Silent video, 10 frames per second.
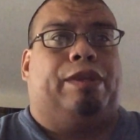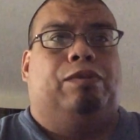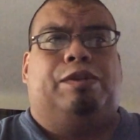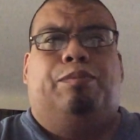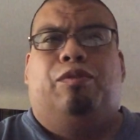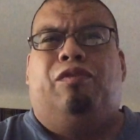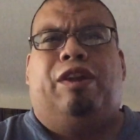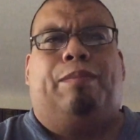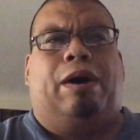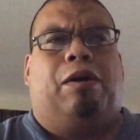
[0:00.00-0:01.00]
It was a
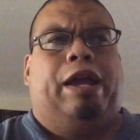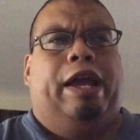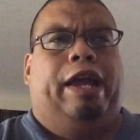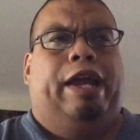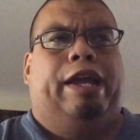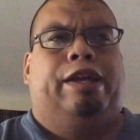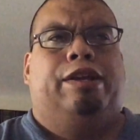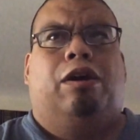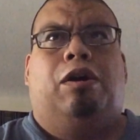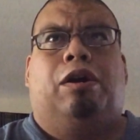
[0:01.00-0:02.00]
movie about a
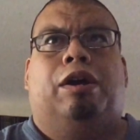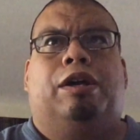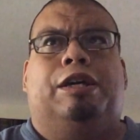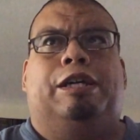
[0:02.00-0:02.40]
young